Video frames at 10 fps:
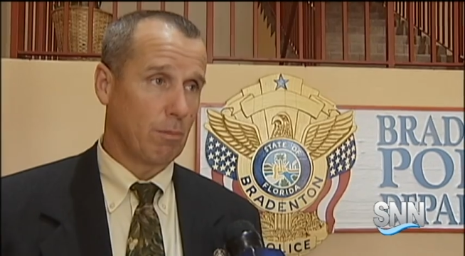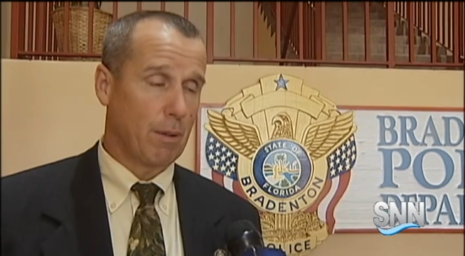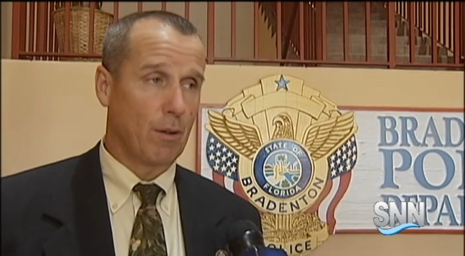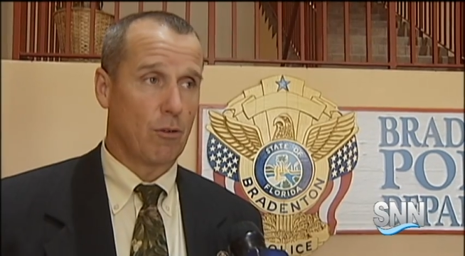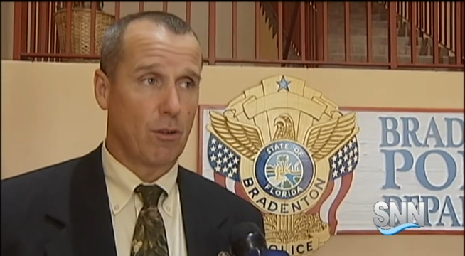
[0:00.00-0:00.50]
The
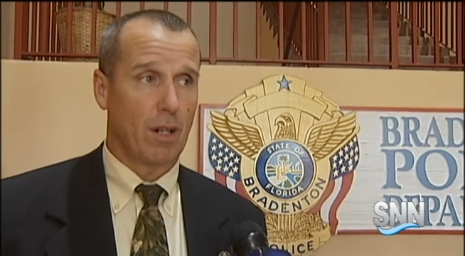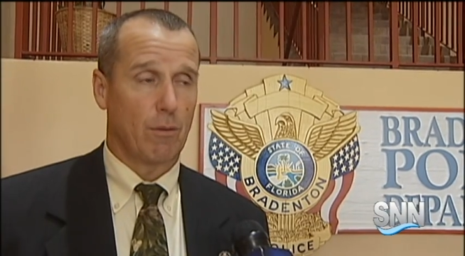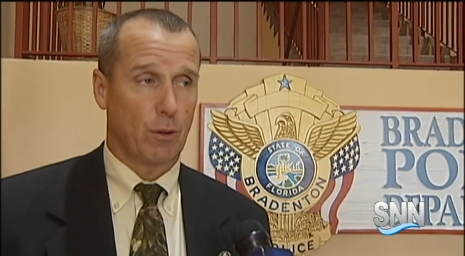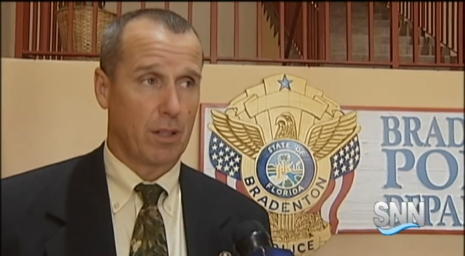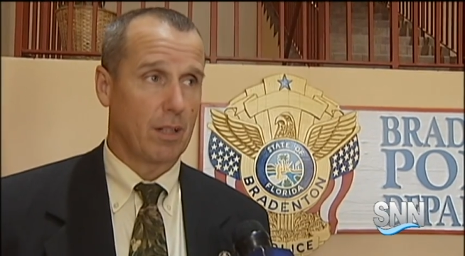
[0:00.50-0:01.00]
parents should have
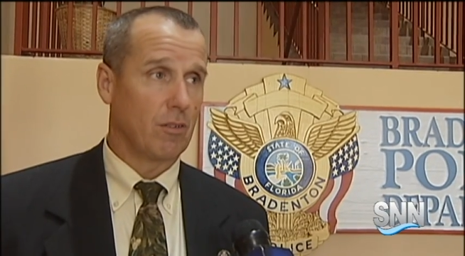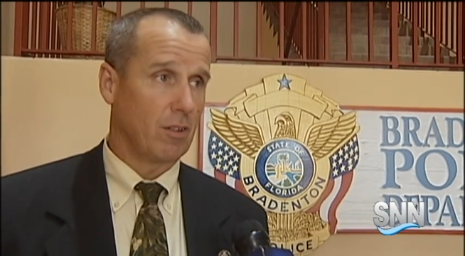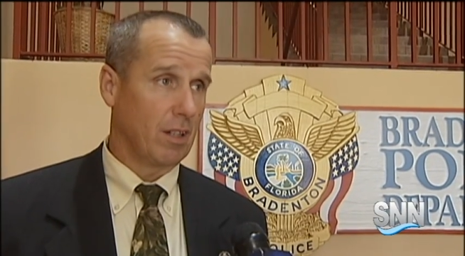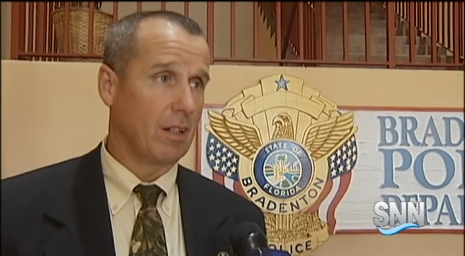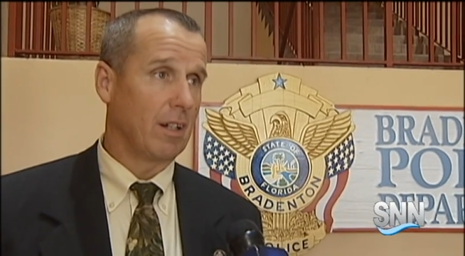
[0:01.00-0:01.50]
their kids
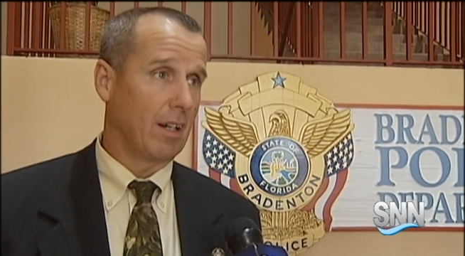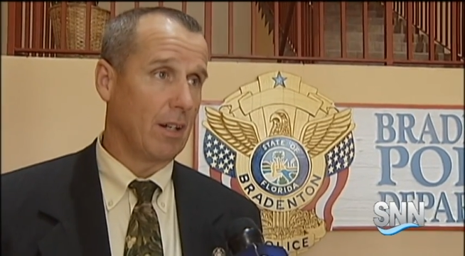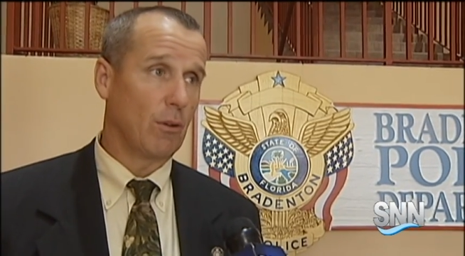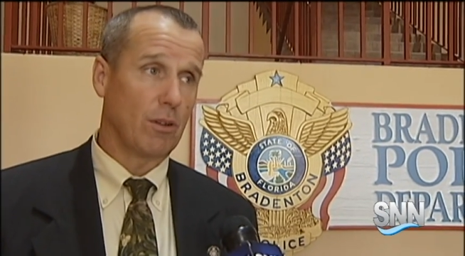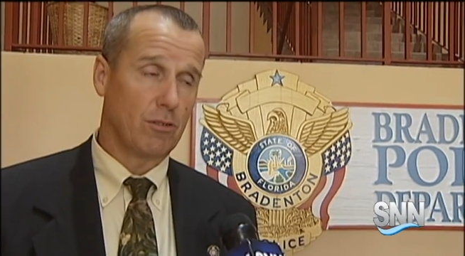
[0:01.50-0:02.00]
in at
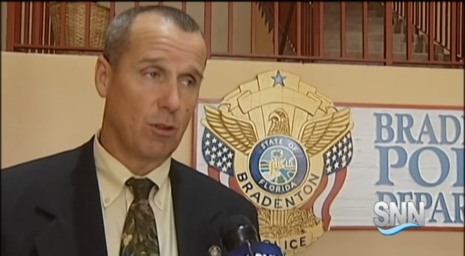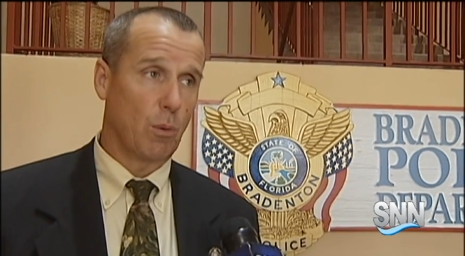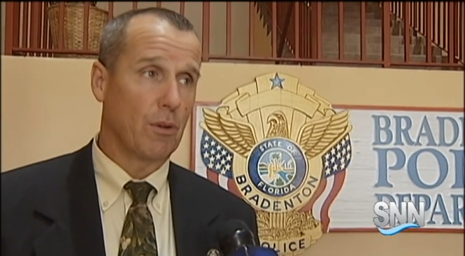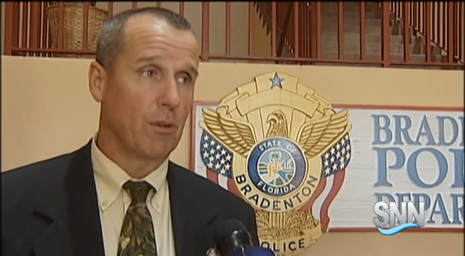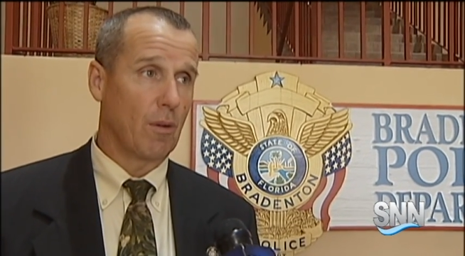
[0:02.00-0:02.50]
night, or at least know
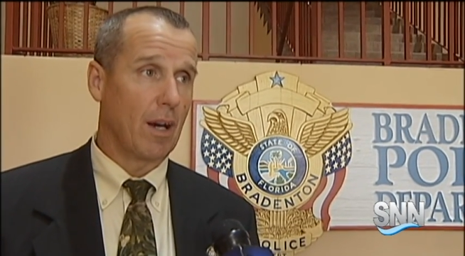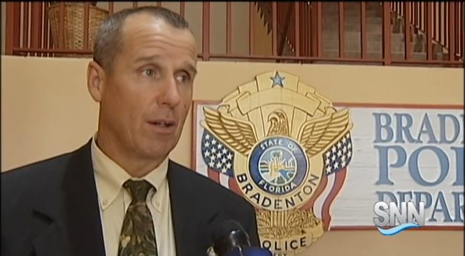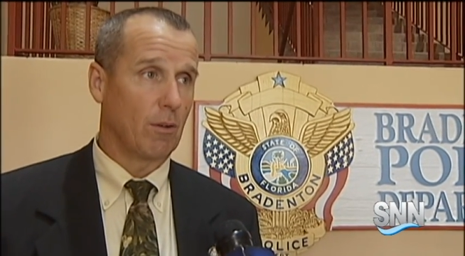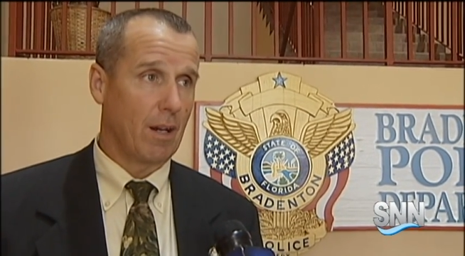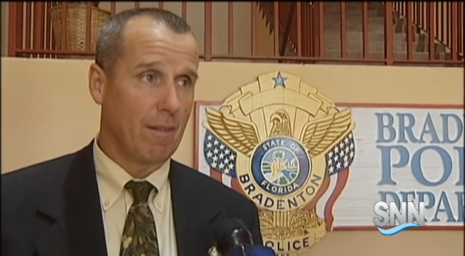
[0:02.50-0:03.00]
where they're
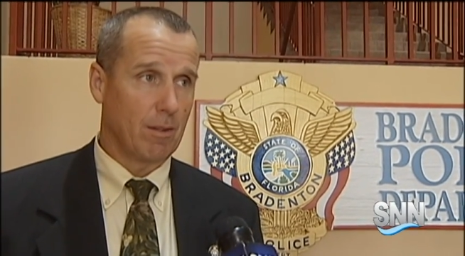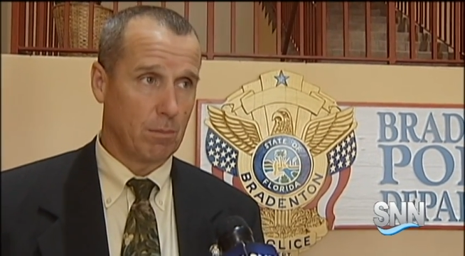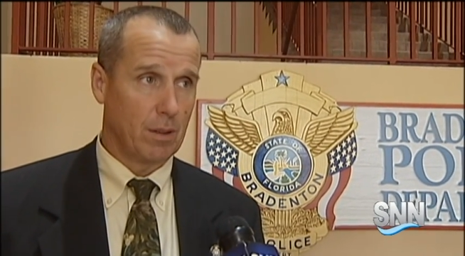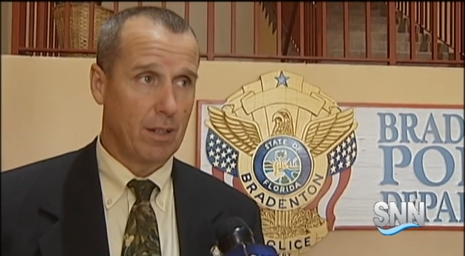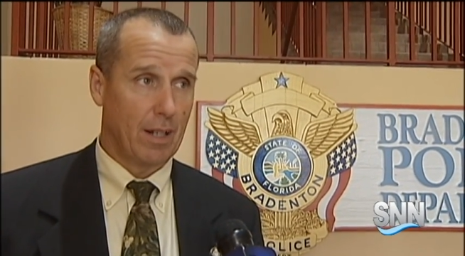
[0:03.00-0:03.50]
at, or have
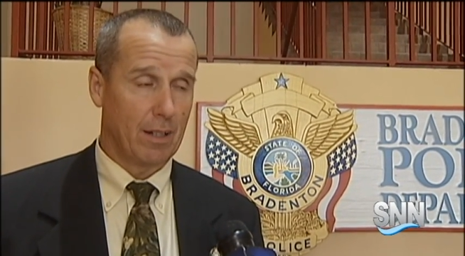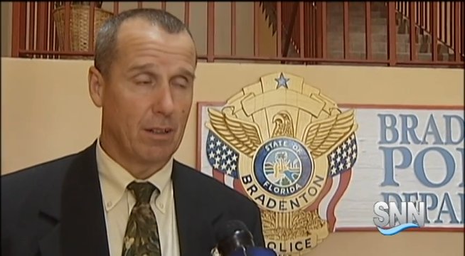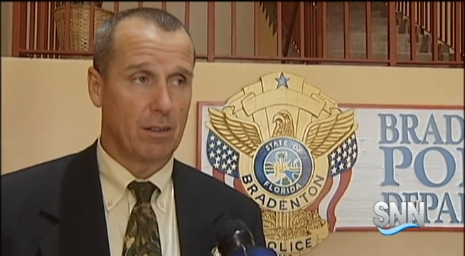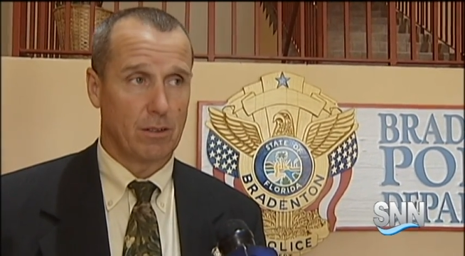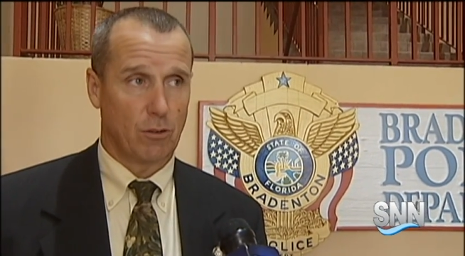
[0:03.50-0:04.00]
them at
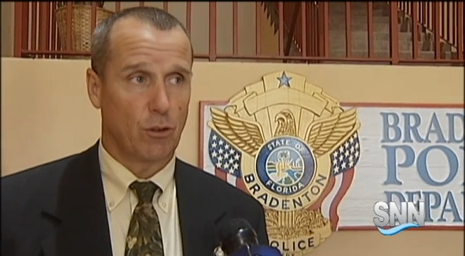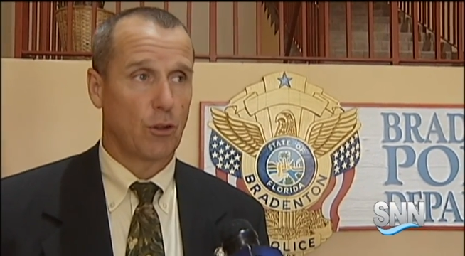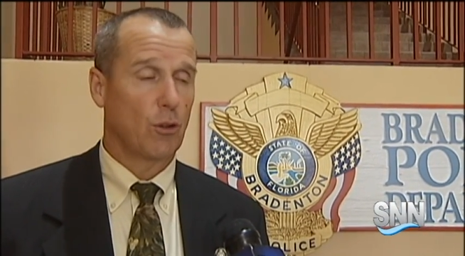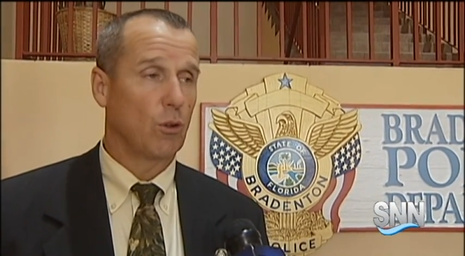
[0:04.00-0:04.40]
a, a secure